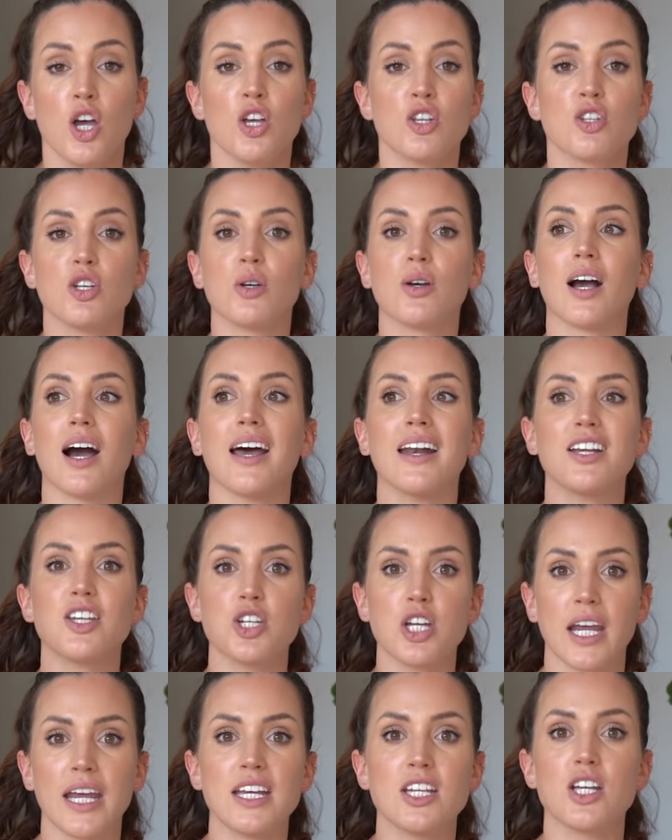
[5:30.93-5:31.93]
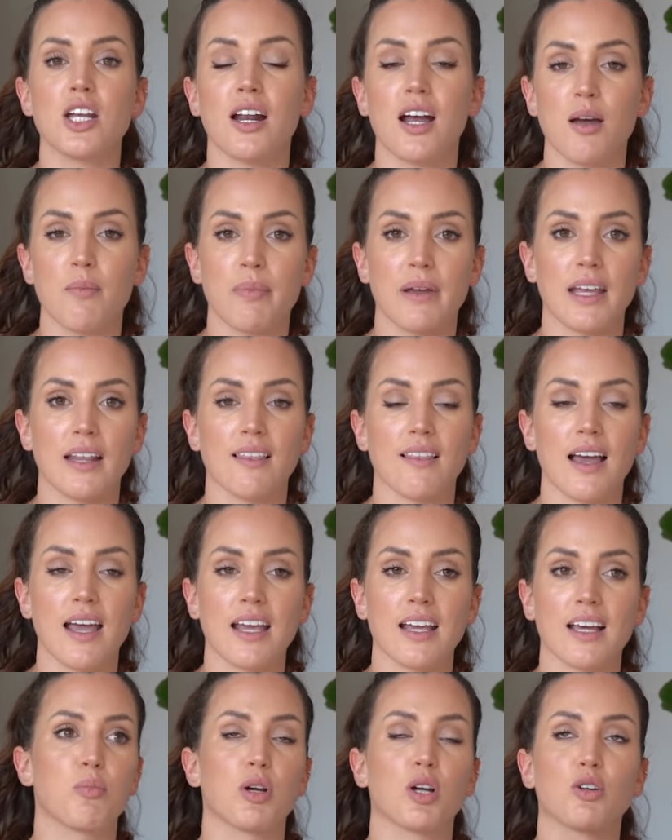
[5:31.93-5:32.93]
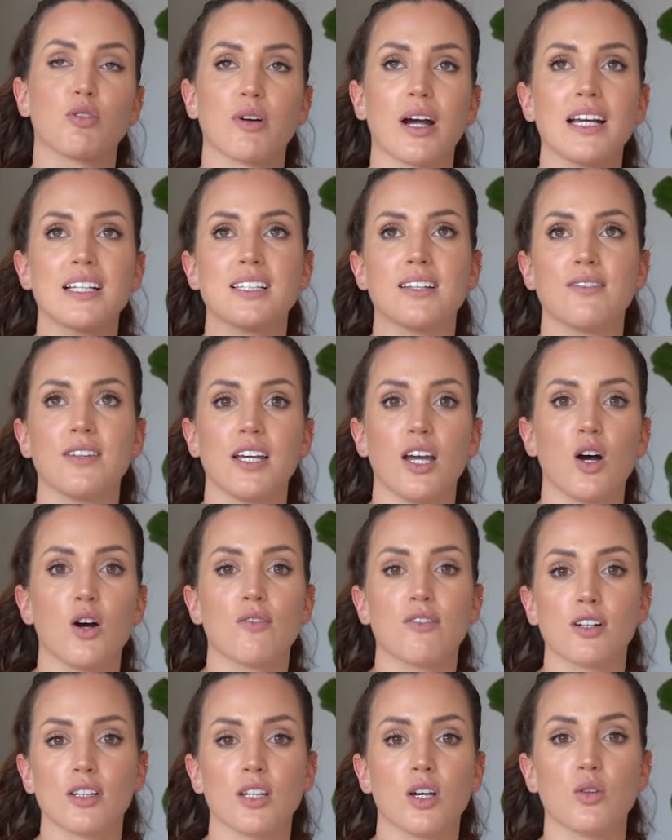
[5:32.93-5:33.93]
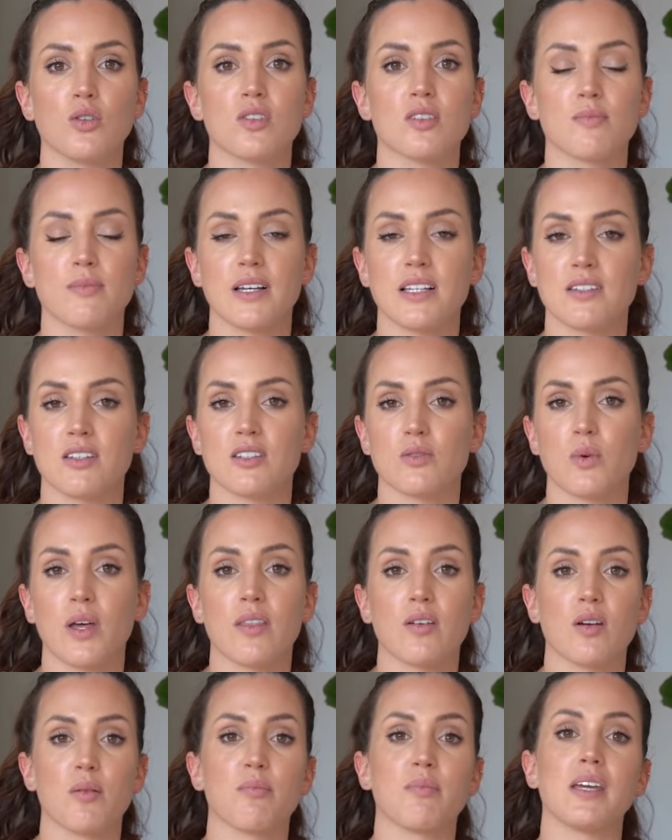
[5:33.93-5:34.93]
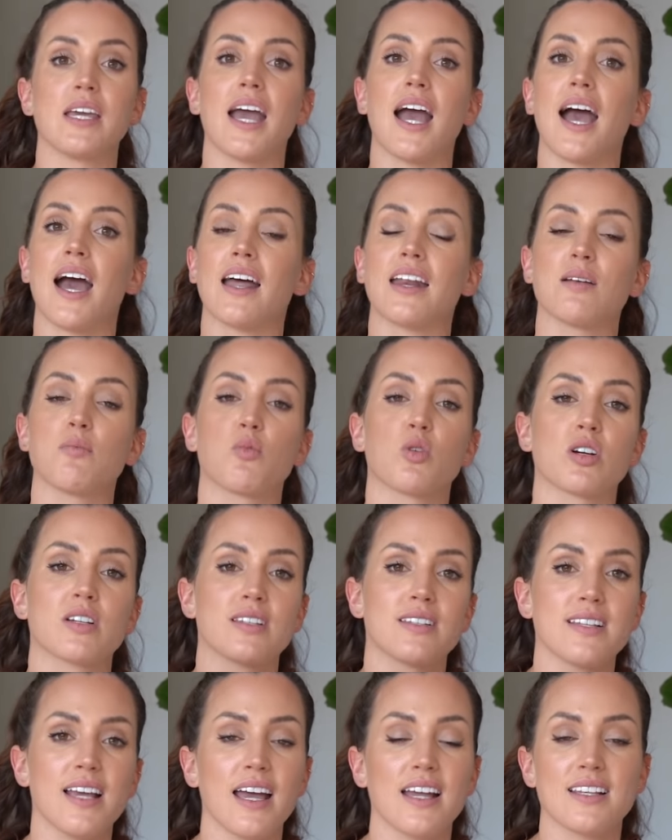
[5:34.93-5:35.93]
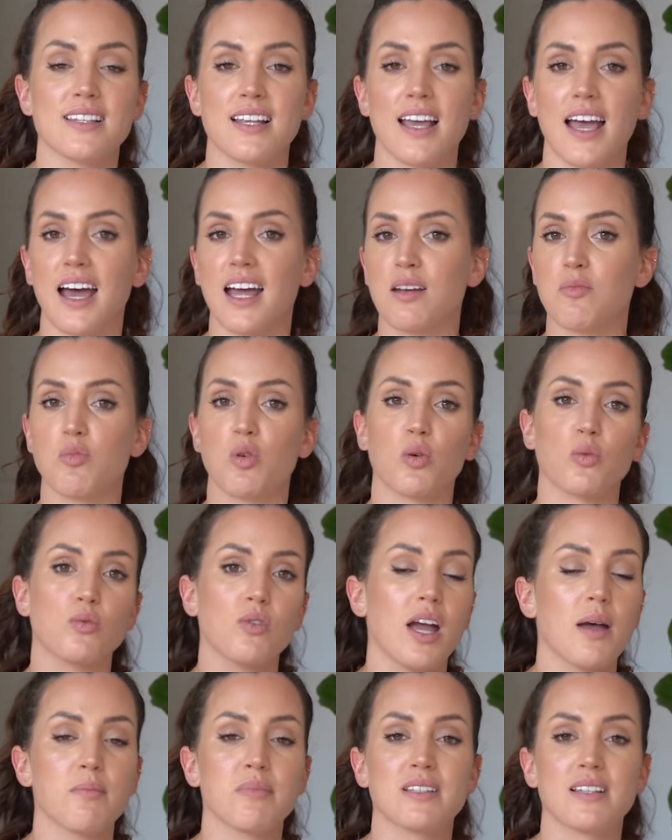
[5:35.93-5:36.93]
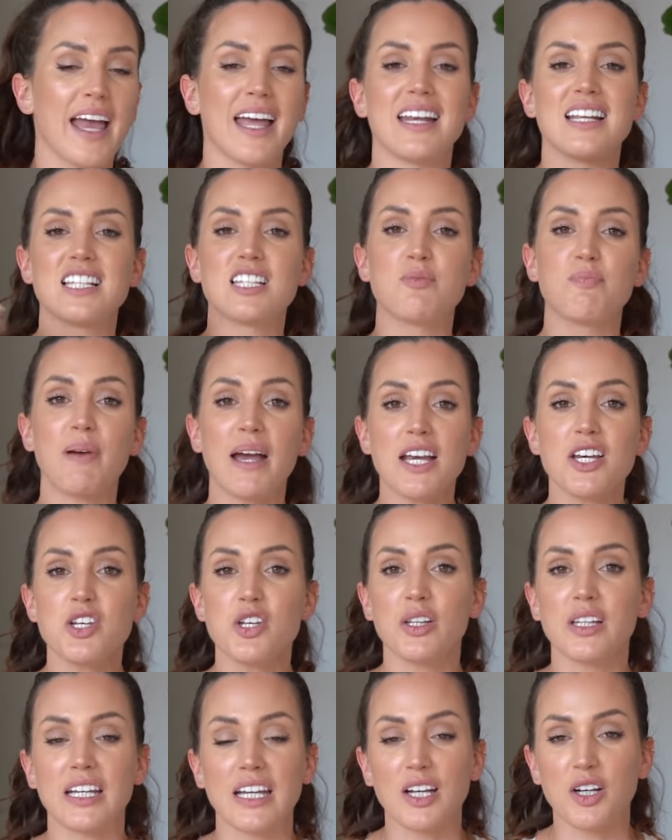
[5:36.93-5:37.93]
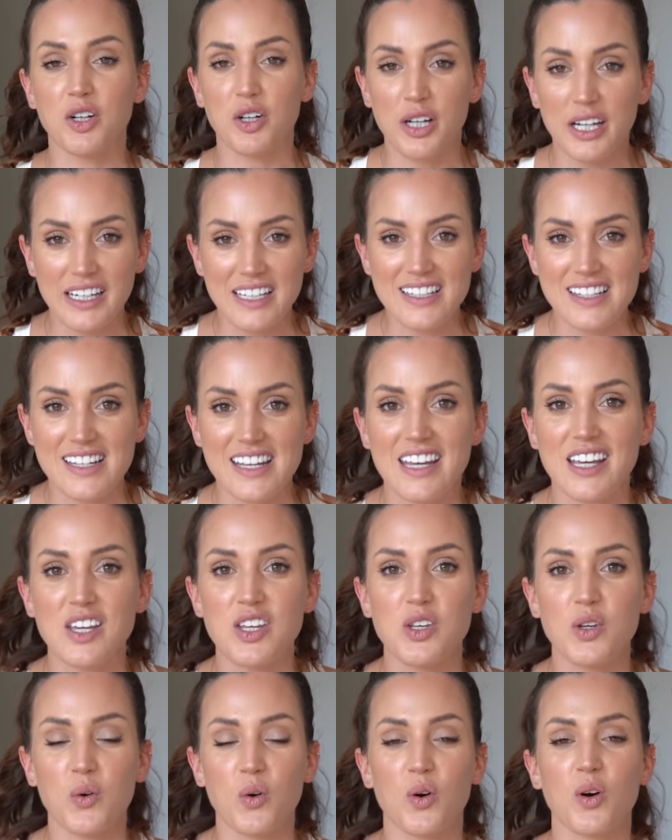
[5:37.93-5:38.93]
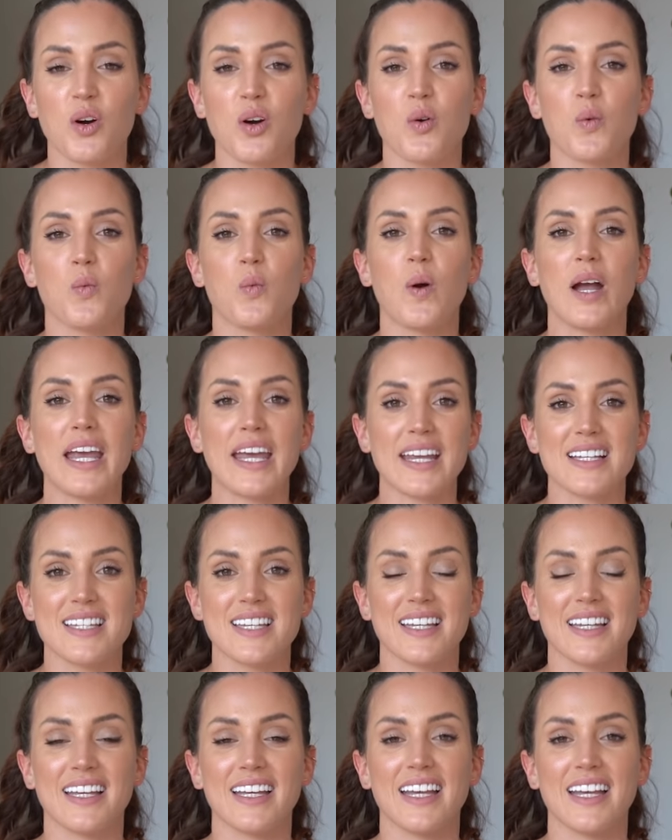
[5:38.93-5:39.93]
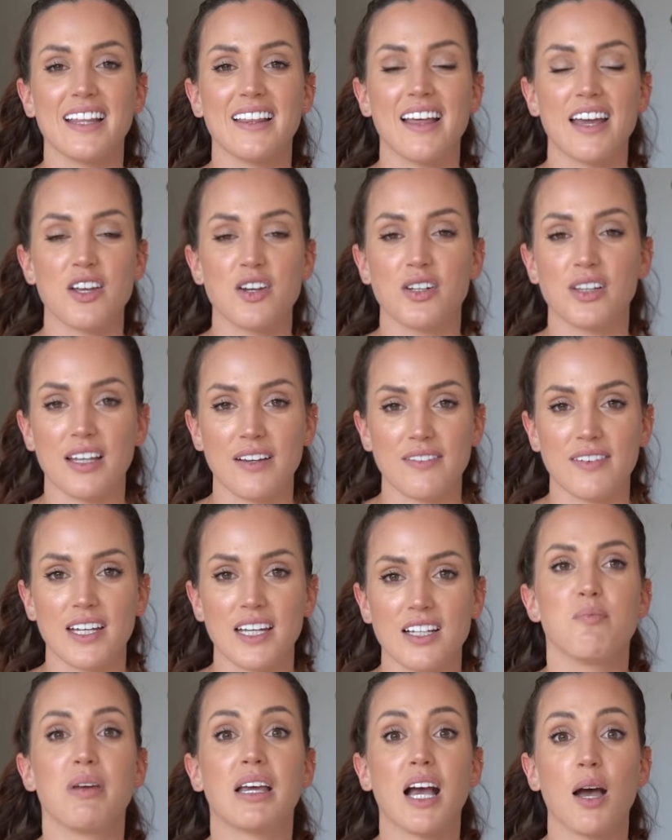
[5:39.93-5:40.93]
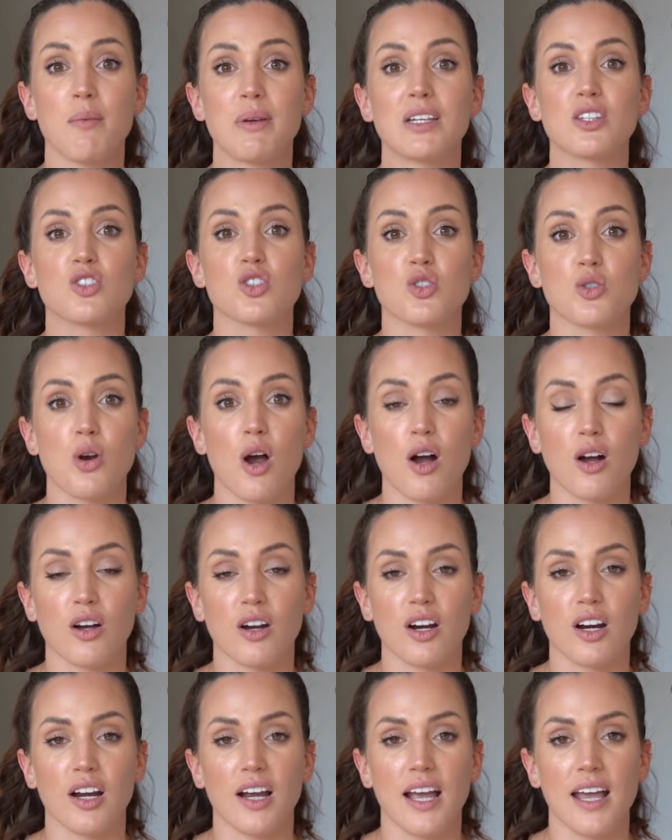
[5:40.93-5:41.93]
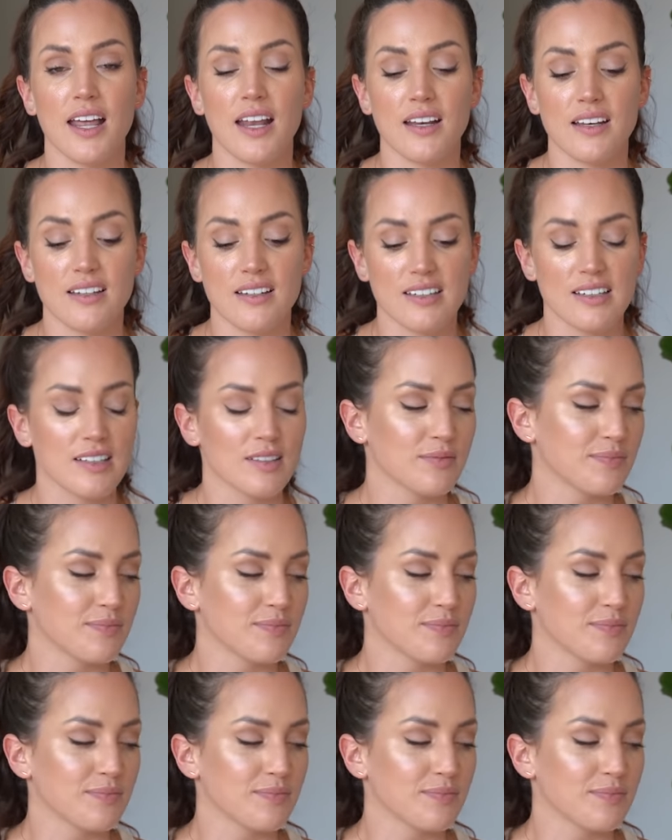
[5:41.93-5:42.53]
So you gotta change it up and like progressively overload those muscles, whether it be adding more sets, adding more reps, and especially increasing your weight that you're lifting, becoming stronger and